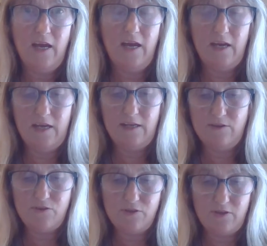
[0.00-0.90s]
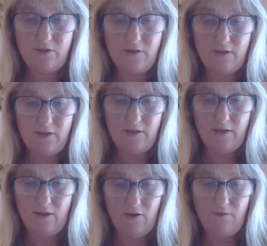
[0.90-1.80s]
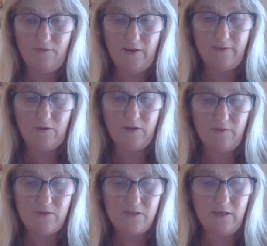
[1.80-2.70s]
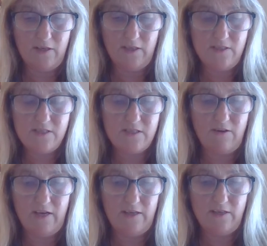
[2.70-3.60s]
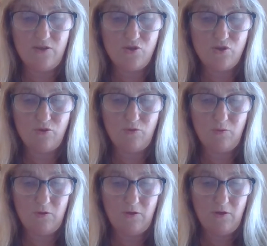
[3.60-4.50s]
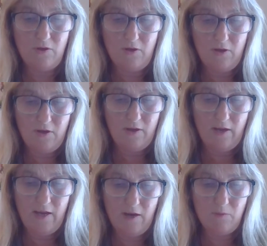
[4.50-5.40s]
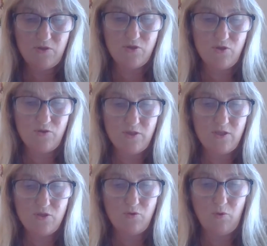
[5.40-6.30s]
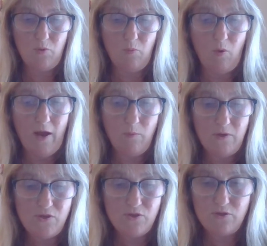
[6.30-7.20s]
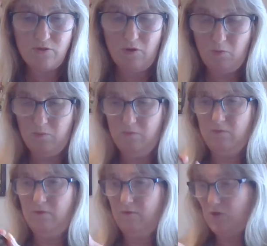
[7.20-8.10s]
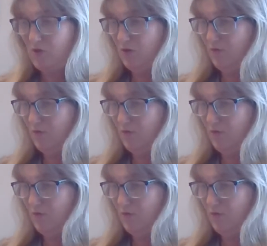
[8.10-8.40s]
and hopefully that'll give us a little insight into how we should use it or why we should. Oh, I've got 2